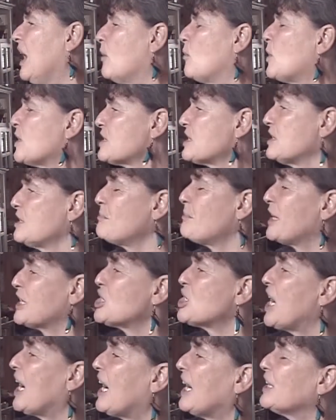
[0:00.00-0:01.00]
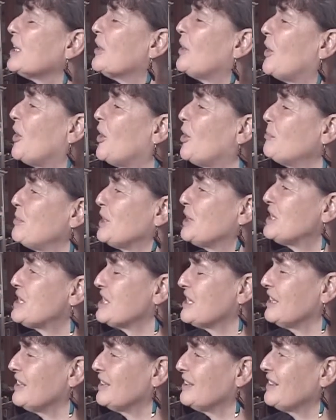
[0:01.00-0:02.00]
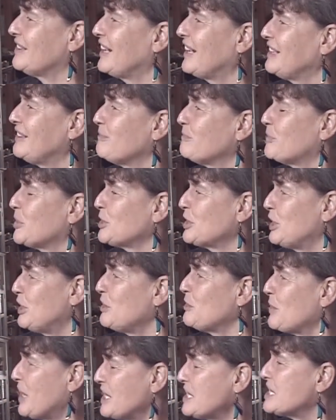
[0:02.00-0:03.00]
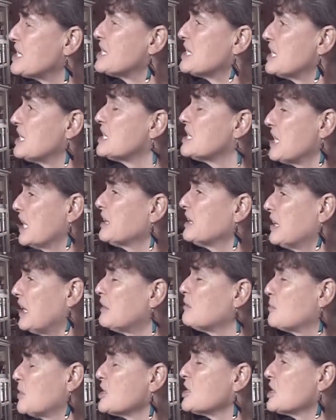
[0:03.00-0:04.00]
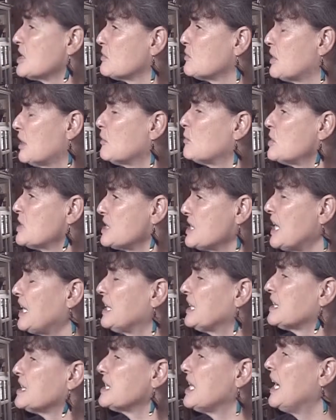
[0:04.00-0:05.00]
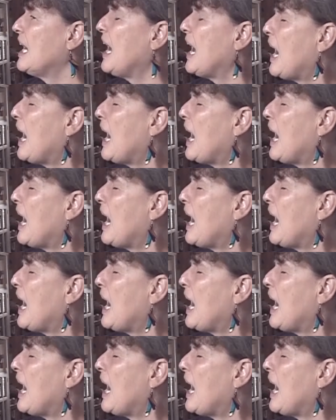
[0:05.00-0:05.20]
was in a much higher orbit than what the US did, and that was the result.